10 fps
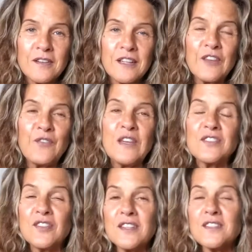If
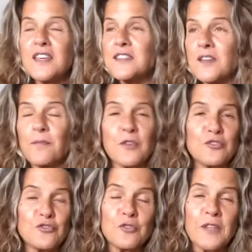he did say
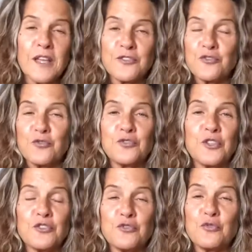something to you last Tuesday
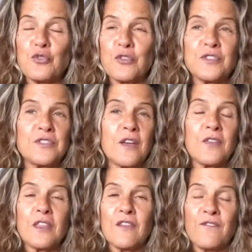at 2:37
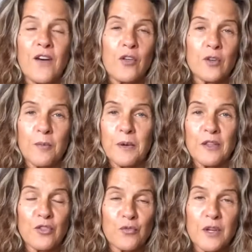and then followed up
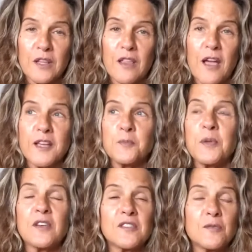at 3 o'clock, it's
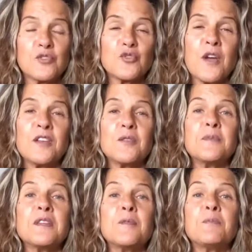because he was trying to
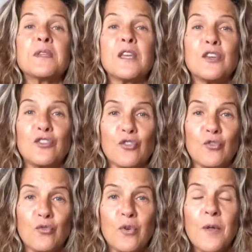manipulate
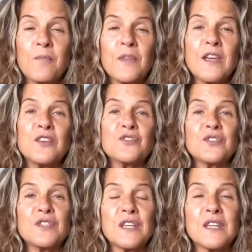you into
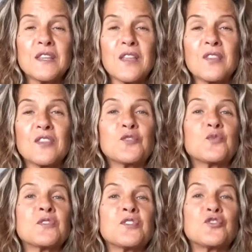thinking that this
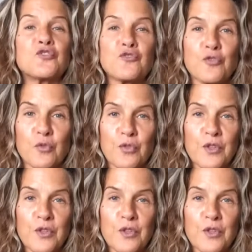was his truth.